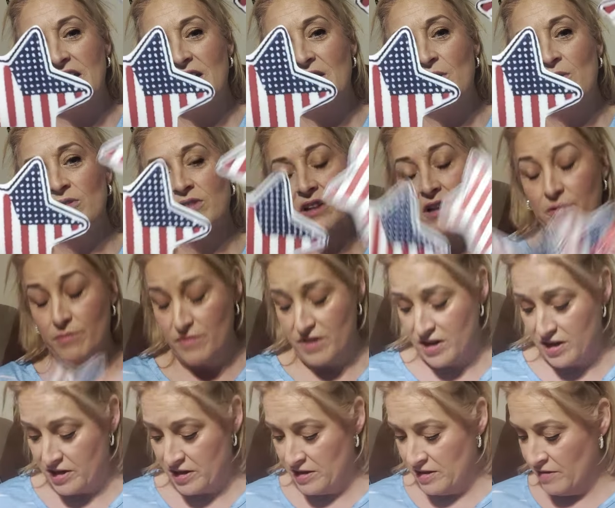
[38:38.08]
it out. Got
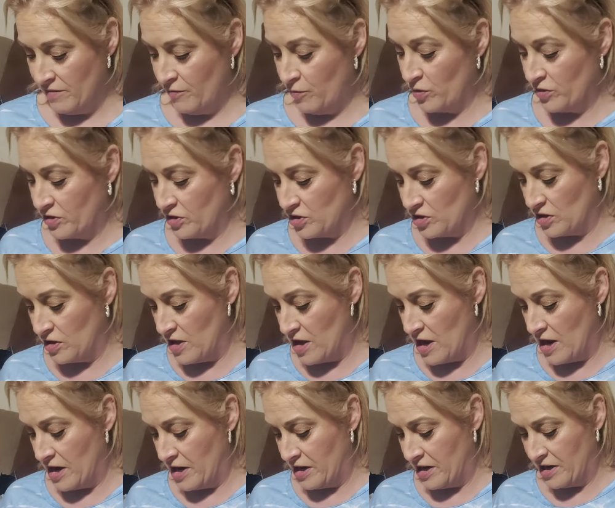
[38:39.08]
my 4th of
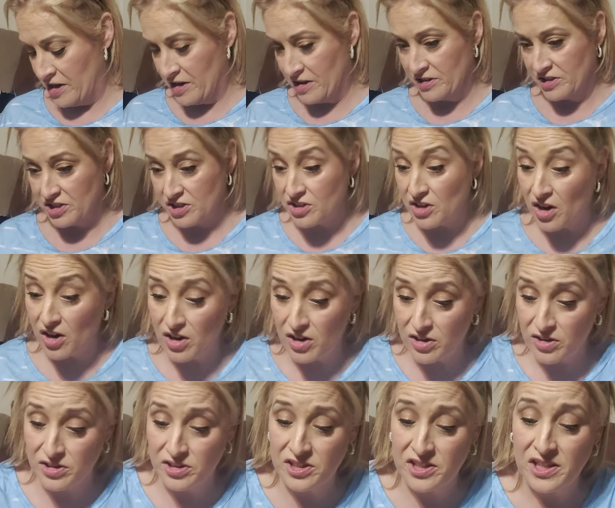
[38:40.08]
July
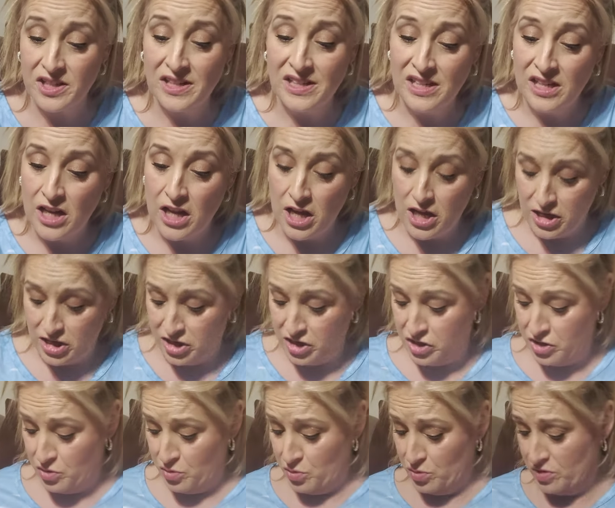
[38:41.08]
stars.
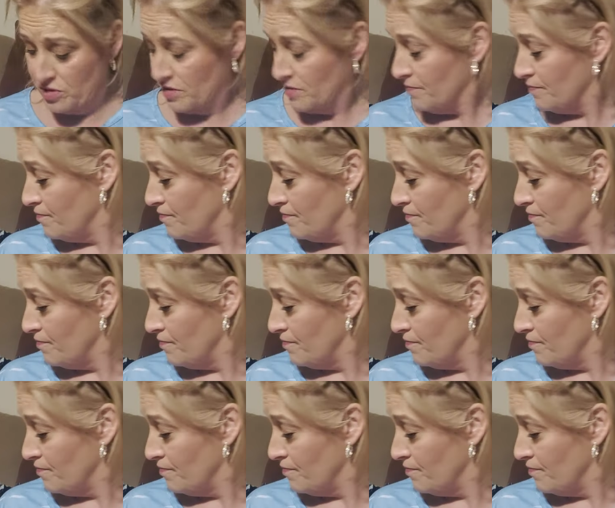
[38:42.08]
Cute.